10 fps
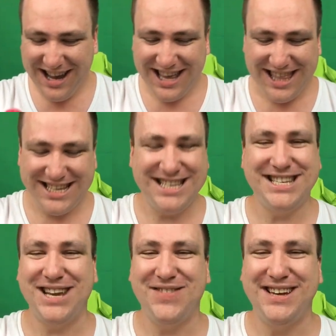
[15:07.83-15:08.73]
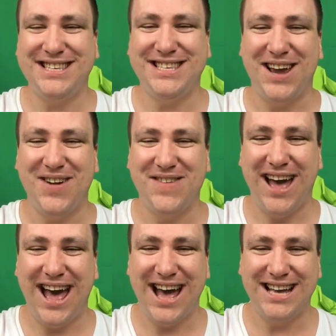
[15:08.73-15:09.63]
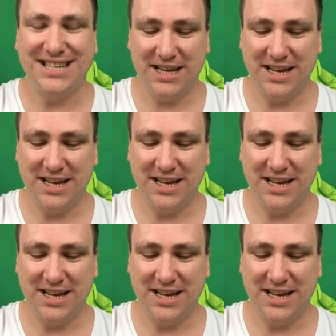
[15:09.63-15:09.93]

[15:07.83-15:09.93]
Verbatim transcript: This is going to be so bad.